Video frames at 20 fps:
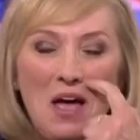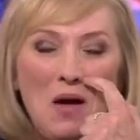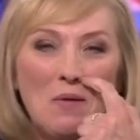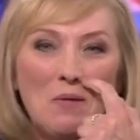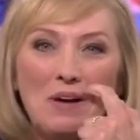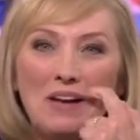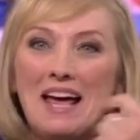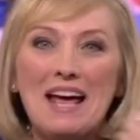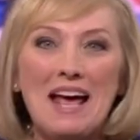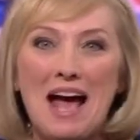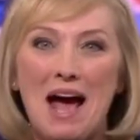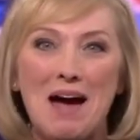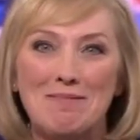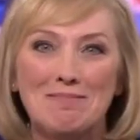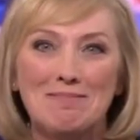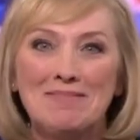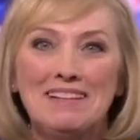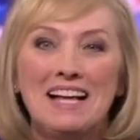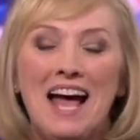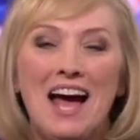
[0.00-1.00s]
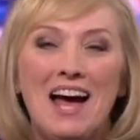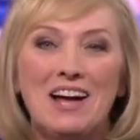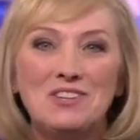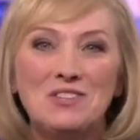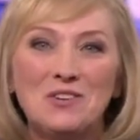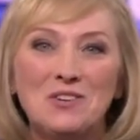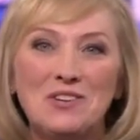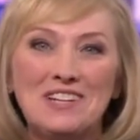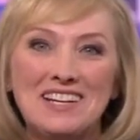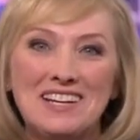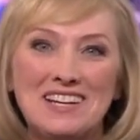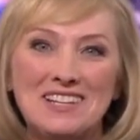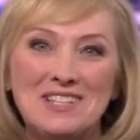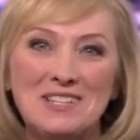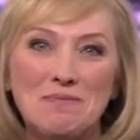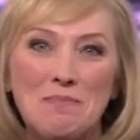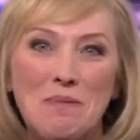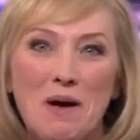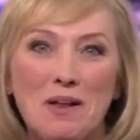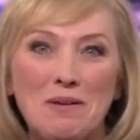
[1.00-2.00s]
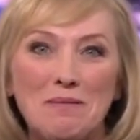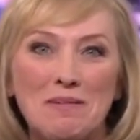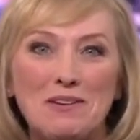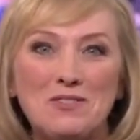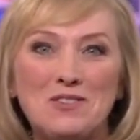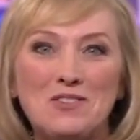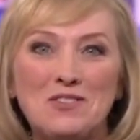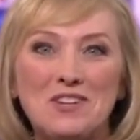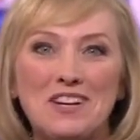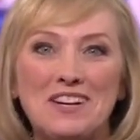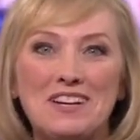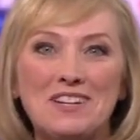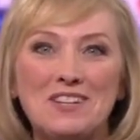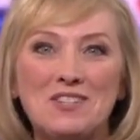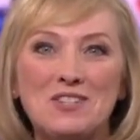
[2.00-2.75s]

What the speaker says: Well, I am. And joining us is parliamentary journalist